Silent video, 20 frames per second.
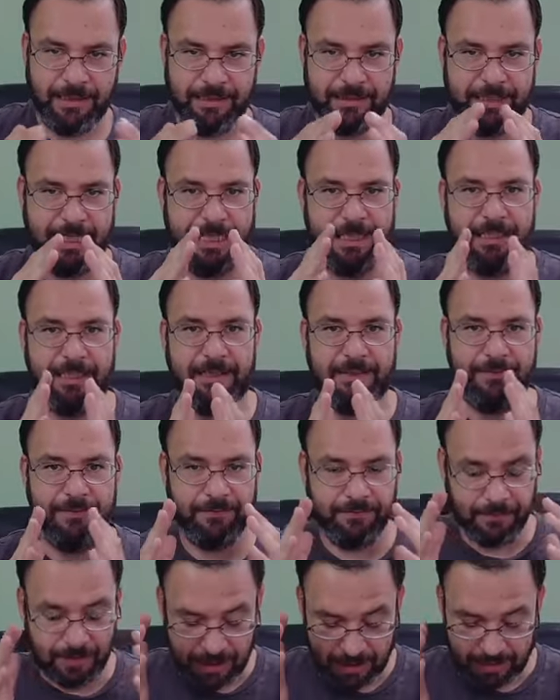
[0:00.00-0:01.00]
Take
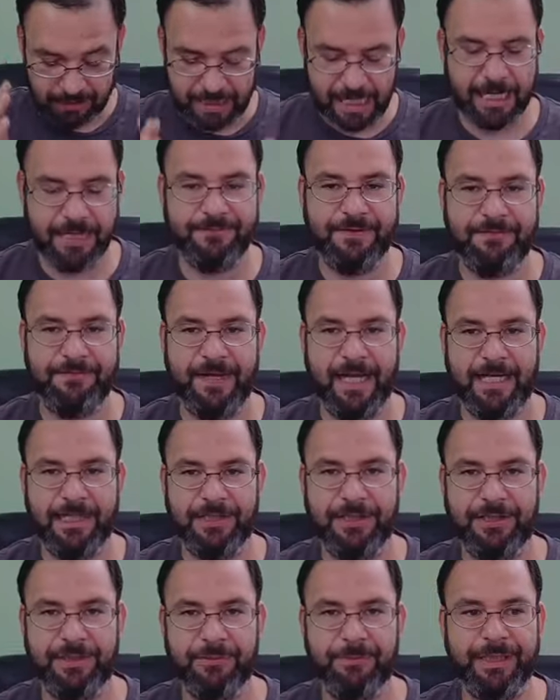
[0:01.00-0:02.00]
a lot of
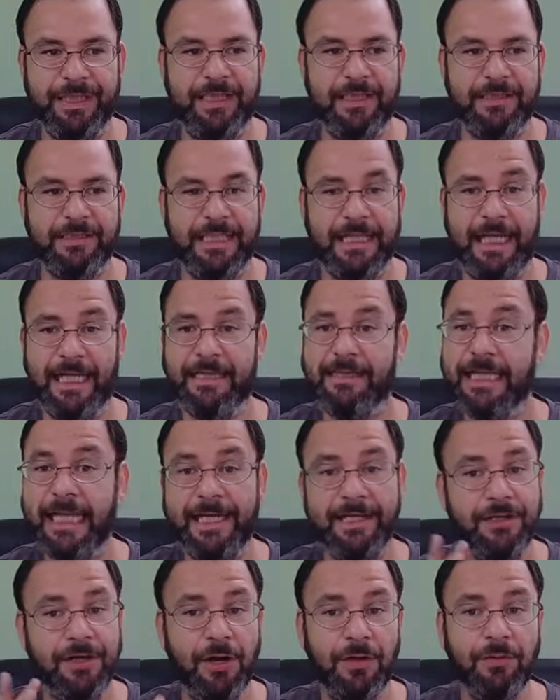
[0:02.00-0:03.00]
advantage of you because, again,
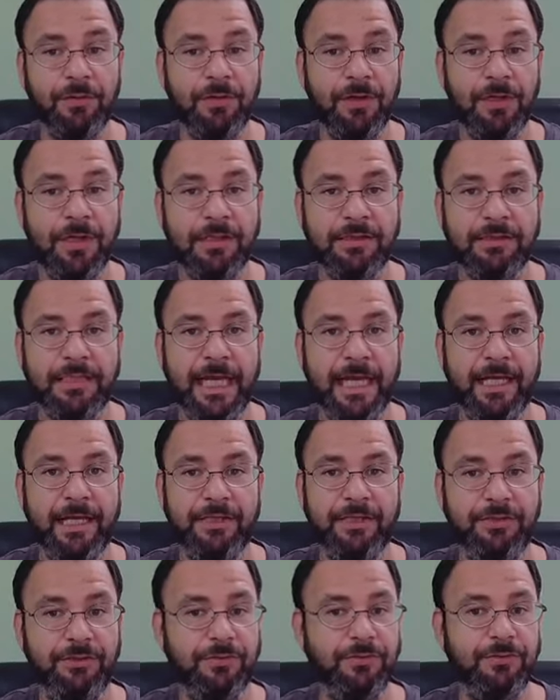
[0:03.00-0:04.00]
they know
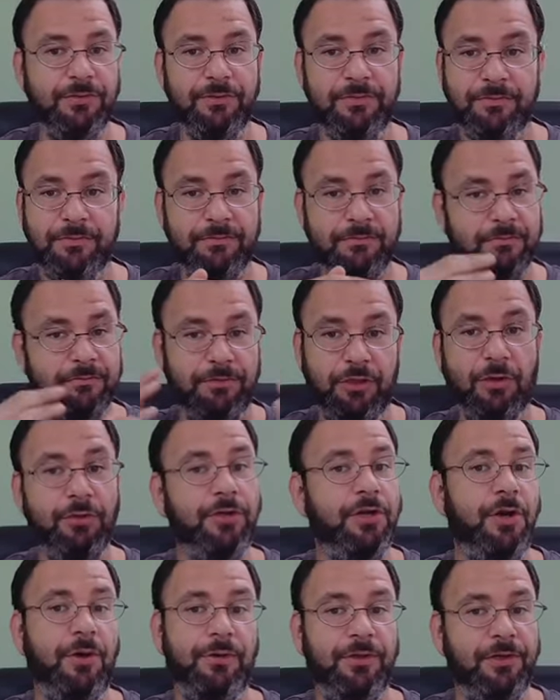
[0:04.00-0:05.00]
that you
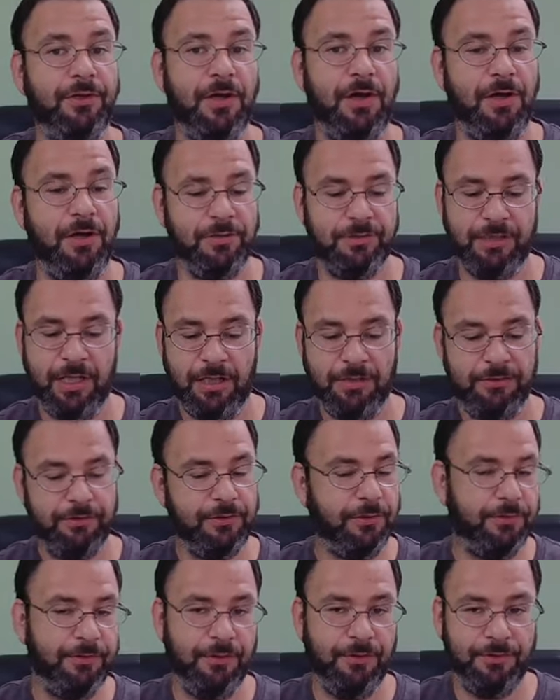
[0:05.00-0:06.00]
don't know the laws,
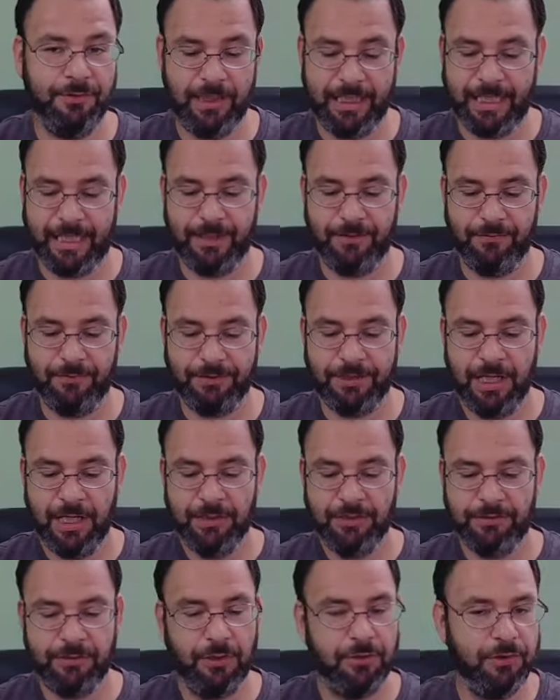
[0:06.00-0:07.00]
don't know the language,
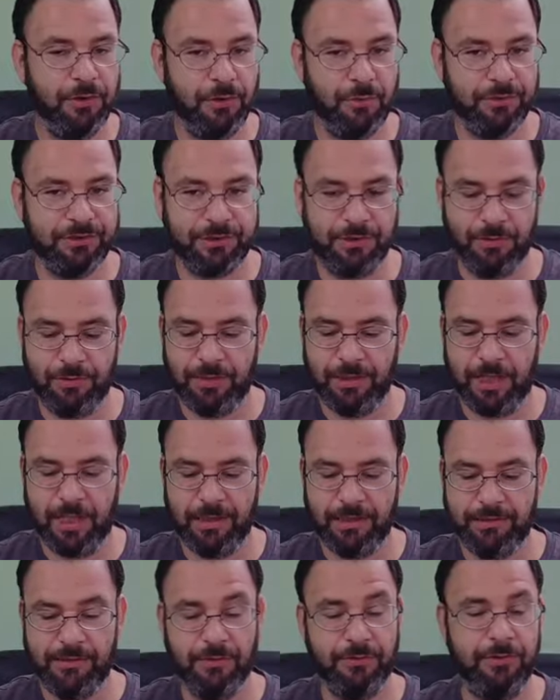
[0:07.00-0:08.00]
don't know what's going
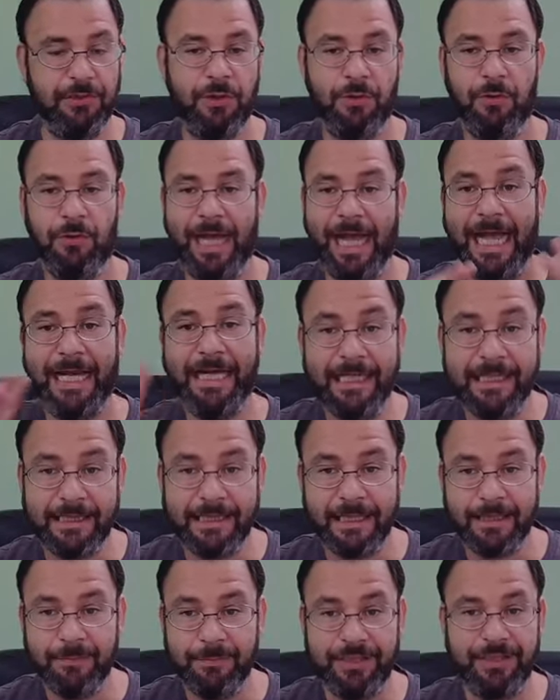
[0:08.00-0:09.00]
on, don't know
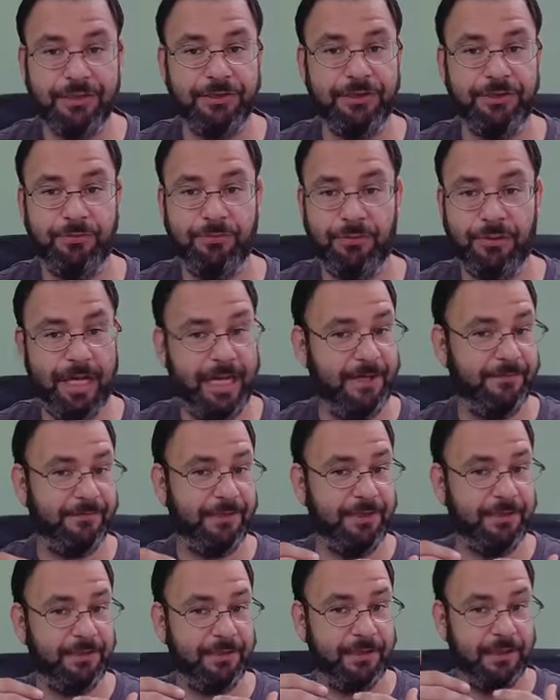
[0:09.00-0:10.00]
anything because you
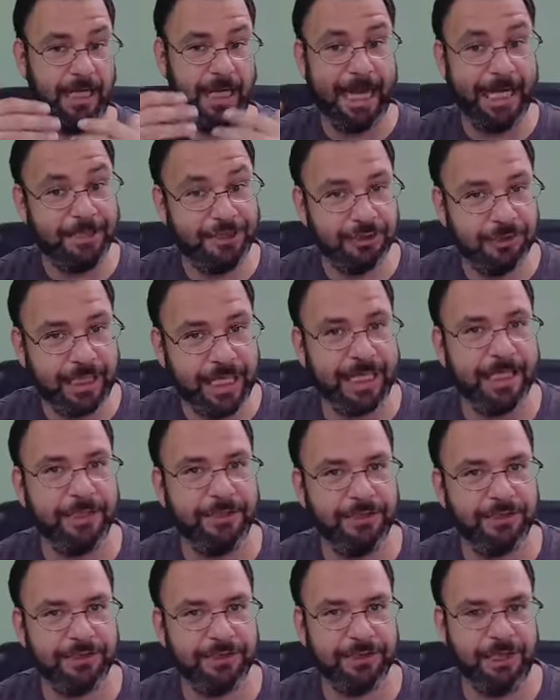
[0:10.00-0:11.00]
haven't educated
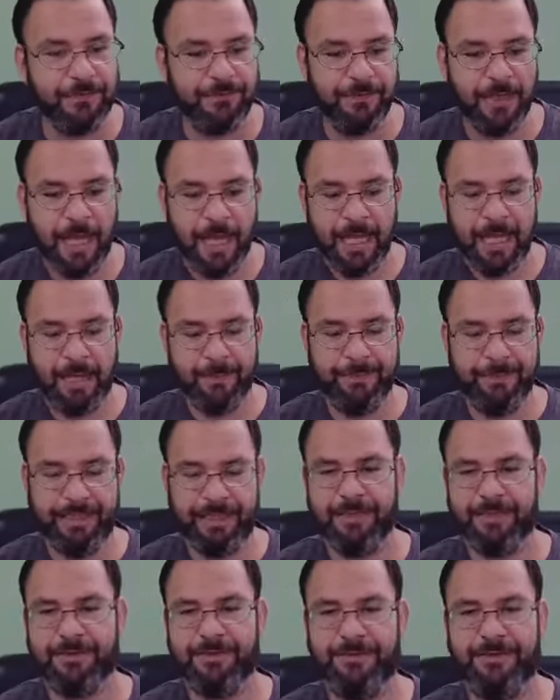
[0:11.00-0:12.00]
yourself, and
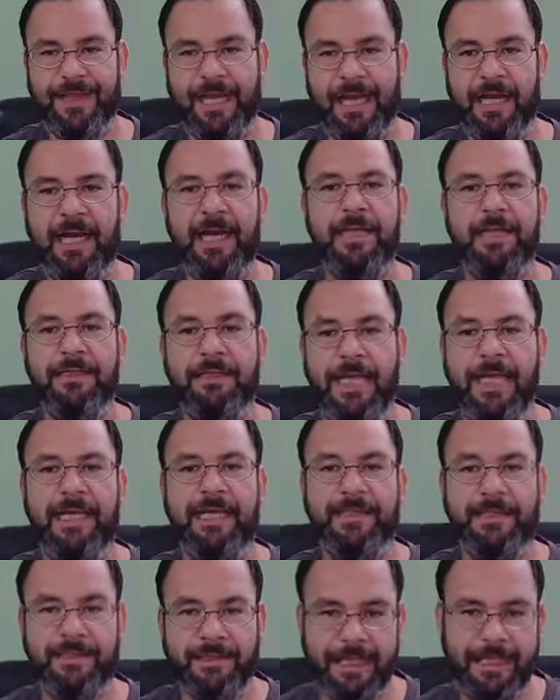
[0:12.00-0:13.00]
because of that, they
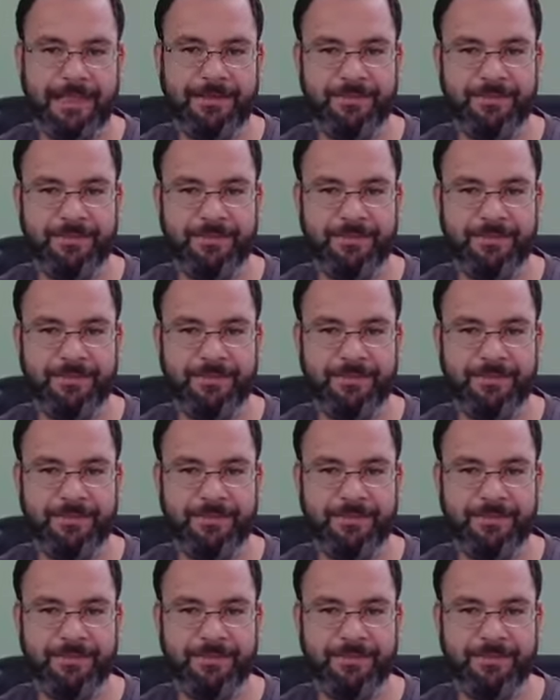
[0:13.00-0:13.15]
get to take